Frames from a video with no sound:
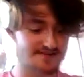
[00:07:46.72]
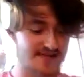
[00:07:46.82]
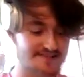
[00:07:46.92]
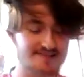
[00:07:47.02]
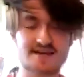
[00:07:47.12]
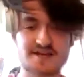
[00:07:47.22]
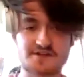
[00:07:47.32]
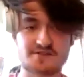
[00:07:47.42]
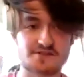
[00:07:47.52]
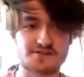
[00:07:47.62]
This is
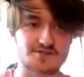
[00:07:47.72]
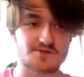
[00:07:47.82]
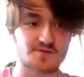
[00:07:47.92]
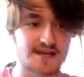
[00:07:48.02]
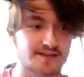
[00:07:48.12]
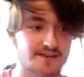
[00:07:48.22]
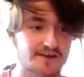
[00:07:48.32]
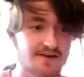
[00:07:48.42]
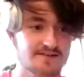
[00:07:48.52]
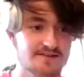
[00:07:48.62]
like the trick
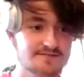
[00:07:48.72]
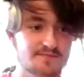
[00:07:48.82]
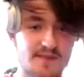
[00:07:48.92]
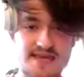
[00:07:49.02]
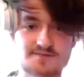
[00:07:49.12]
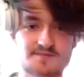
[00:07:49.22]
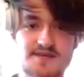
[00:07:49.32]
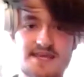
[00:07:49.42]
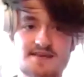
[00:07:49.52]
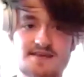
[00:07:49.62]
that made
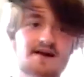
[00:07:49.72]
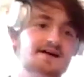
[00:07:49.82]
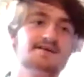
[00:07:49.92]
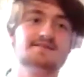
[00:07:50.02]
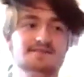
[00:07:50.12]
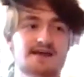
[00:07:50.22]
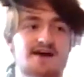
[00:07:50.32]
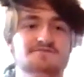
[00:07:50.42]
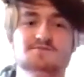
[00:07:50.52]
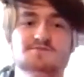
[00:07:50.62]
me uh,
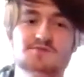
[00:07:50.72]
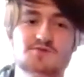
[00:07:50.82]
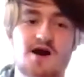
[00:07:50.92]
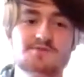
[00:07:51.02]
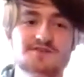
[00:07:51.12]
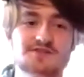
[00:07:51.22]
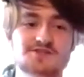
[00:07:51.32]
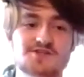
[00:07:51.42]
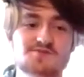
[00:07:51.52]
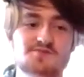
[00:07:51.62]
have some subscribers on
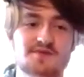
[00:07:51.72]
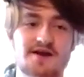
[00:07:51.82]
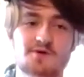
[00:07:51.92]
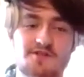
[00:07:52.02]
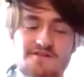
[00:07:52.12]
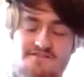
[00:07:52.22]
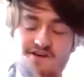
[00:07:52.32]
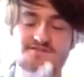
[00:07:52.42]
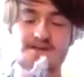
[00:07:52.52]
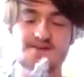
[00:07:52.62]
YouTube. Like one of the
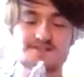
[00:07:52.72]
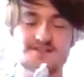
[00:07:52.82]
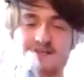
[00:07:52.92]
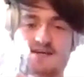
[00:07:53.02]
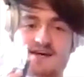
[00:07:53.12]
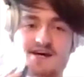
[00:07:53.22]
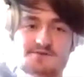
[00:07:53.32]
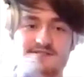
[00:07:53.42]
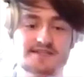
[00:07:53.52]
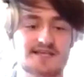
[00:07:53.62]
first videos I did was